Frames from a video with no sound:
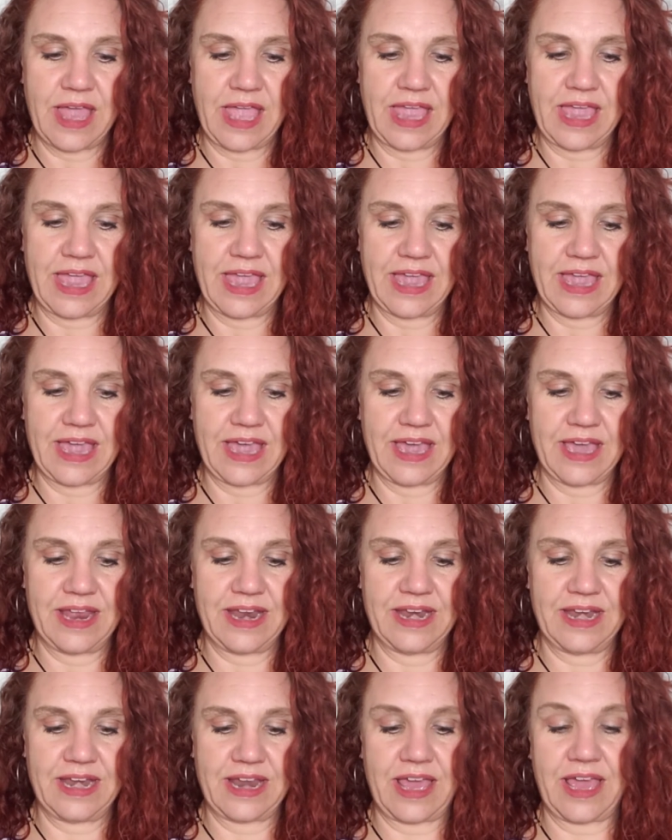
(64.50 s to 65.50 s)

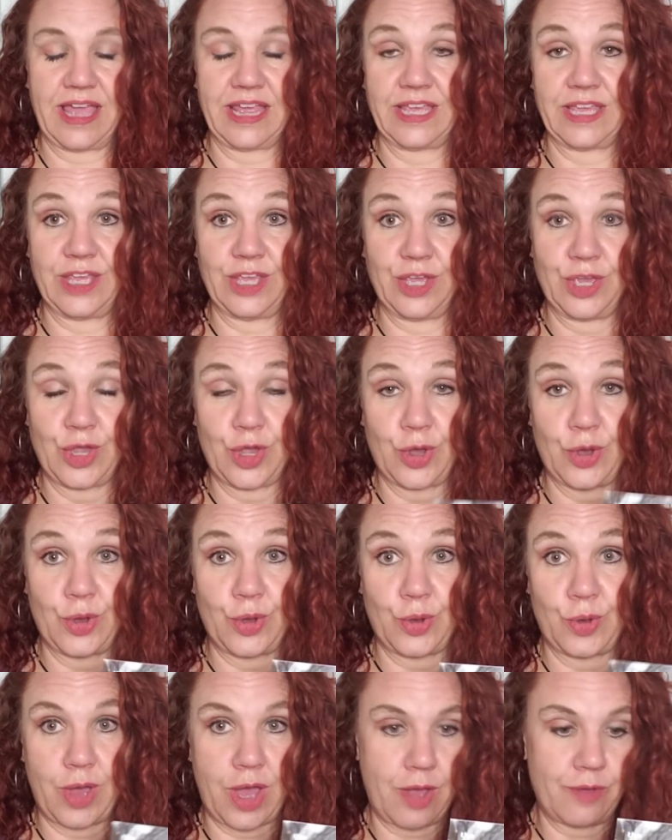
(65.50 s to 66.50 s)
And I can
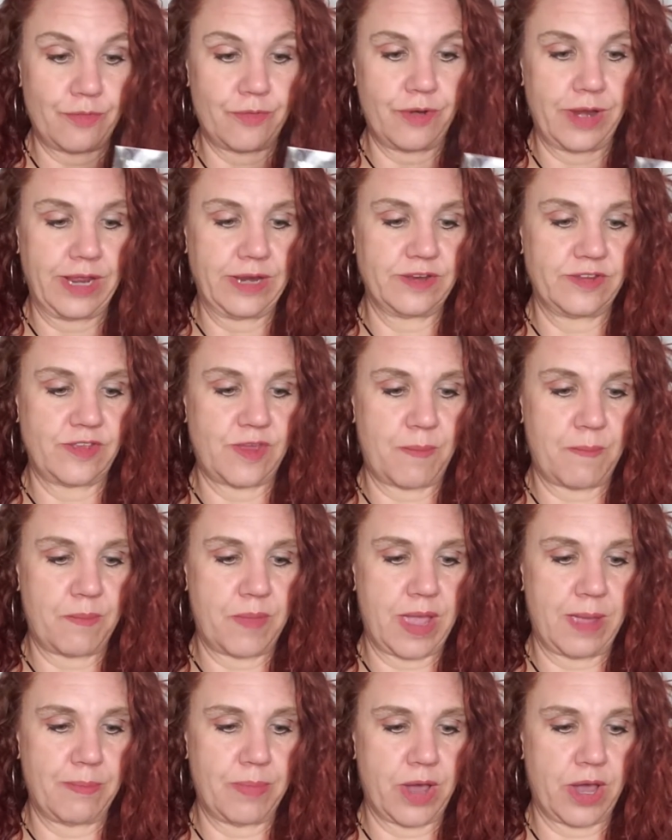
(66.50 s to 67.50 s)
go rate
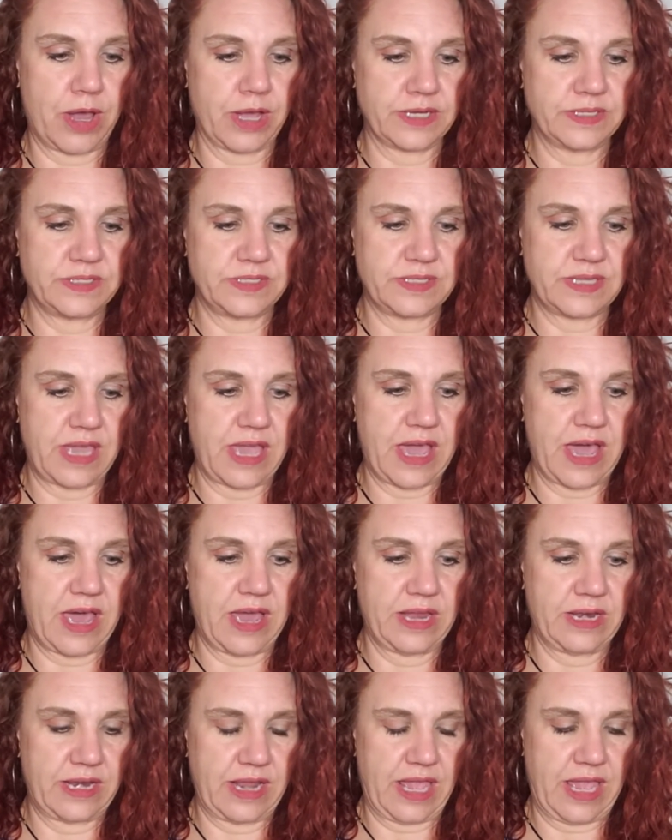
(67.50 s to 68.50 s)
my box
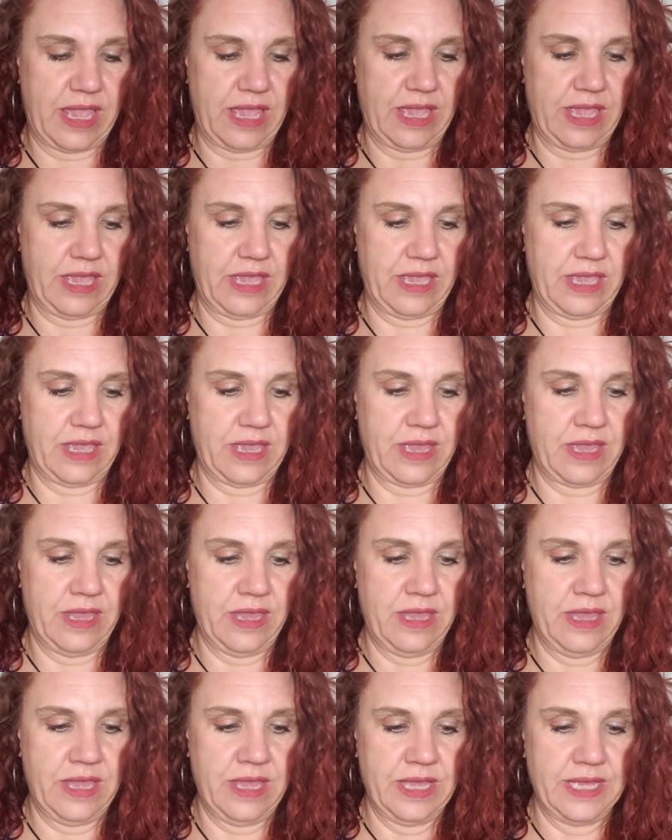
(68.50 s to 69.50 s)
at a
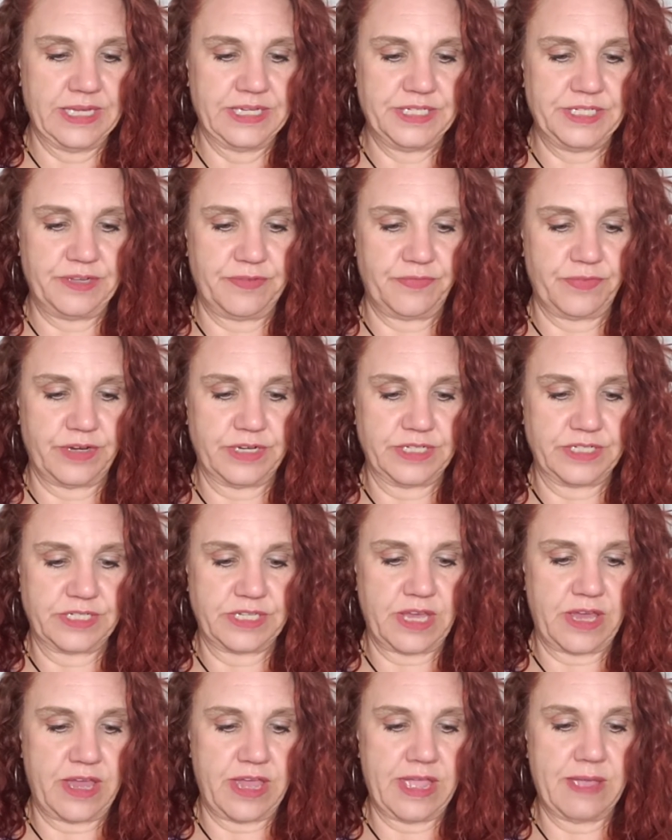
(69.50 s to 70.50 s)
different
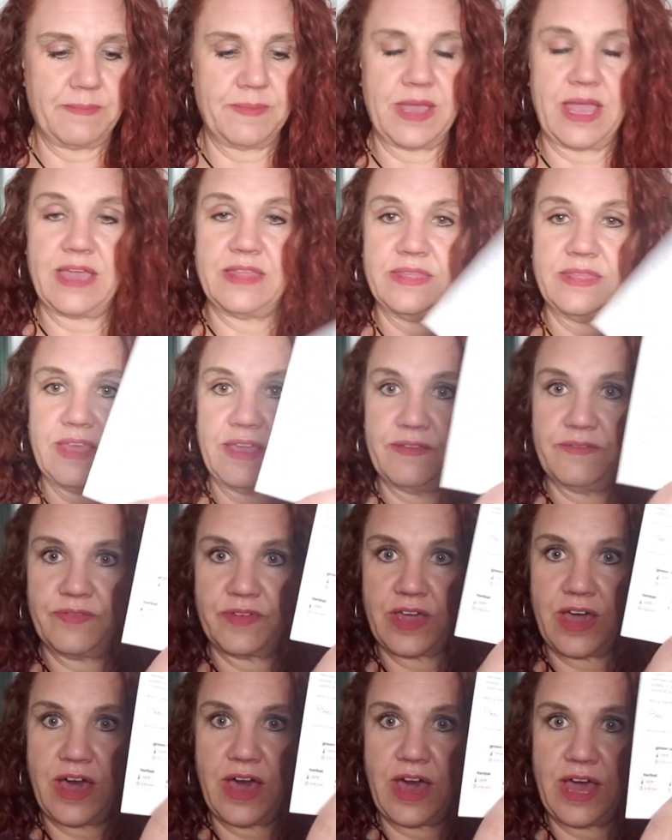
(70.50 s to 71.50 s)
time. And they've
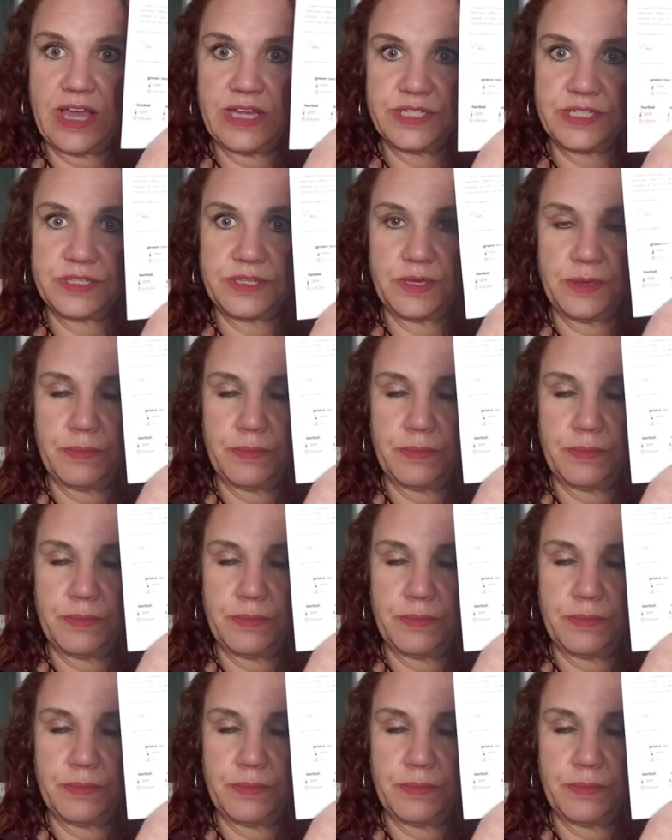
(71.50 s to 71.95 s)
got